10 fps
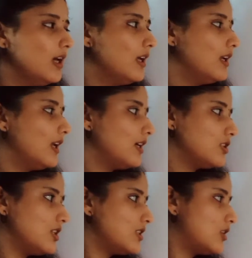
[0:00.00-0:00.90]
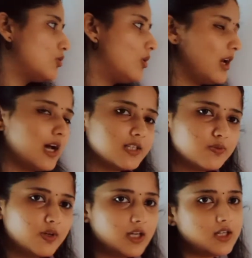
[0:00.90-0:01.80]
Next is the two
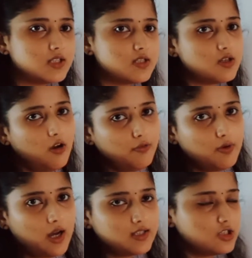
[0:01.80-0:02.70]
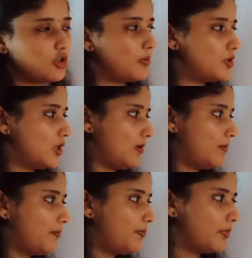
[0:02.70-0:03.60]
classifications of adsorption.
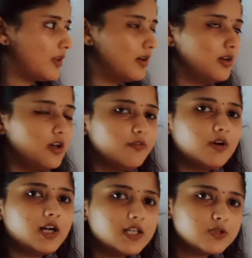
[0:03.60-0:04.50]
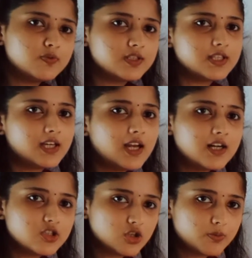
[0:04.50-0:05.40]
One is physical
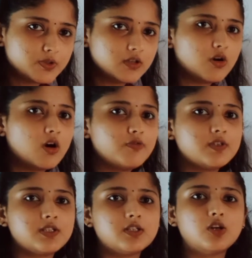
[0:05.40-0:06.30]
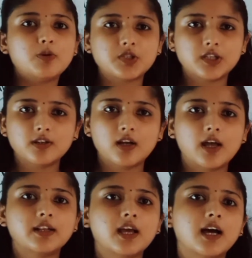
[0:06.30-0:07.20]
adsorption called Physisorption,
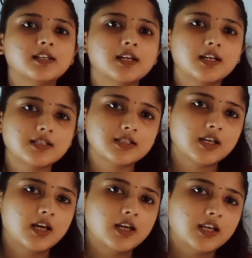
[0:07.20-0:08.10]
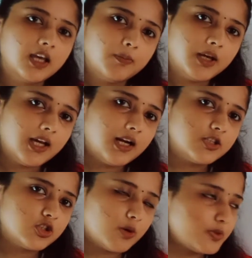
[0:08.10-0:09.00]
and the other is chemical
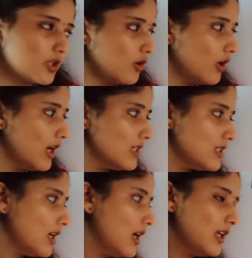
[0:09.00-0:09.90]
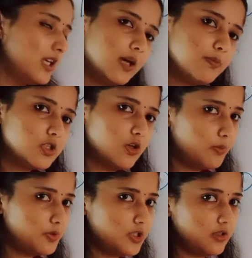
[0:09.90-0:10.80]
adsorption known as
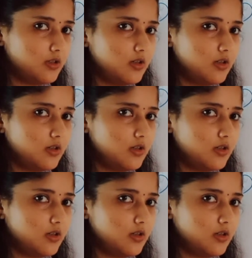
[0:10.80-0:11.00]
Chemisorption.